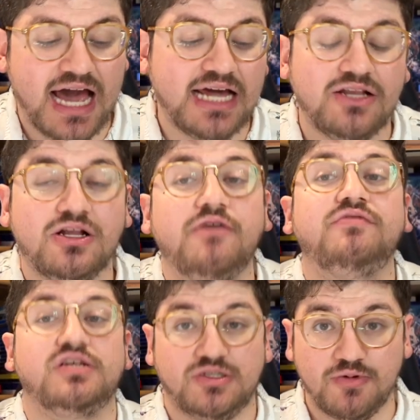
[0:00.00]
I love
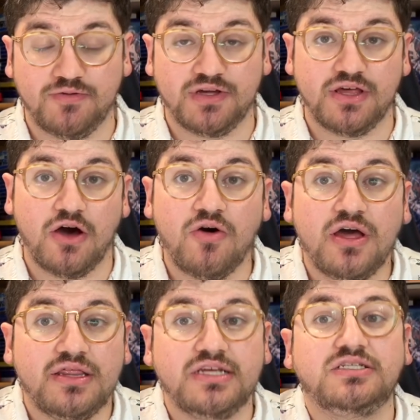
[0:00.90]
this movie, though.
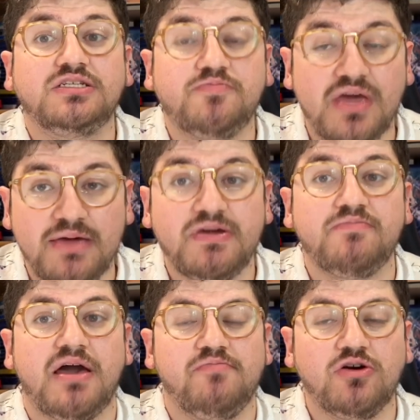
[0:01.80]
This is maybe
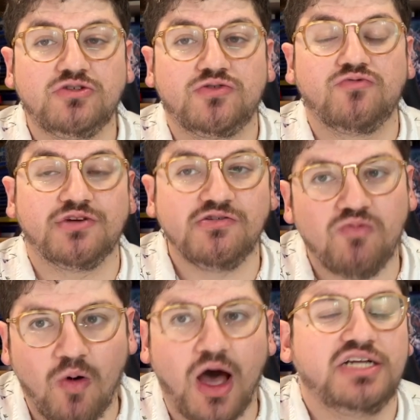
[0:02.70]
my most
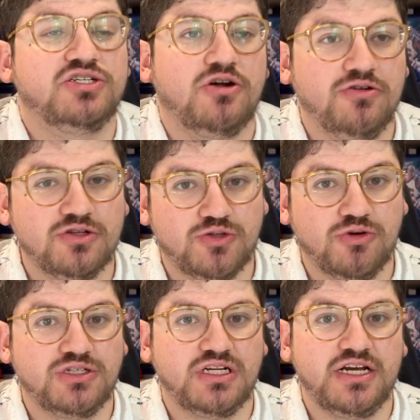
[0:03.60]
rewatched Arnold
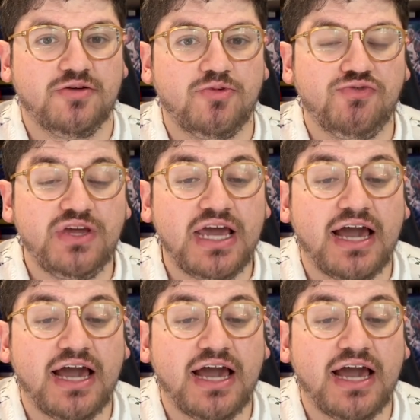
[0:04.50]
Schwarzenegger movie.